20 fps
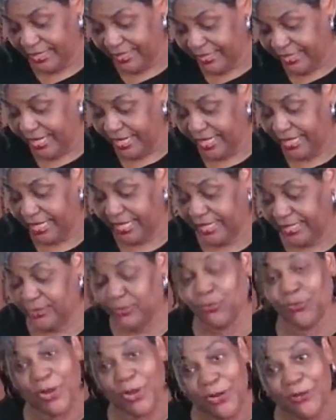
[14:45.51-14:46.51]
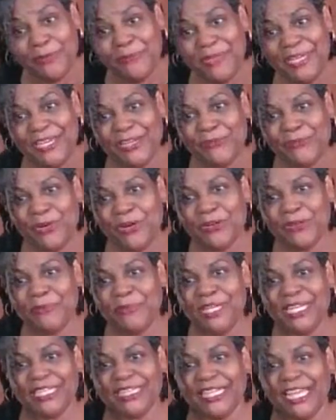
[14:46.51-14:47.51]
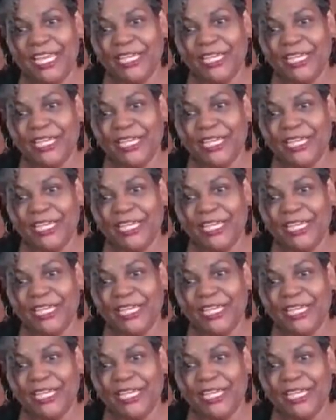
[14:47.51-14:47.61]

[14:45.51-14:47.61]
Yes. Welcome in. Welcome in.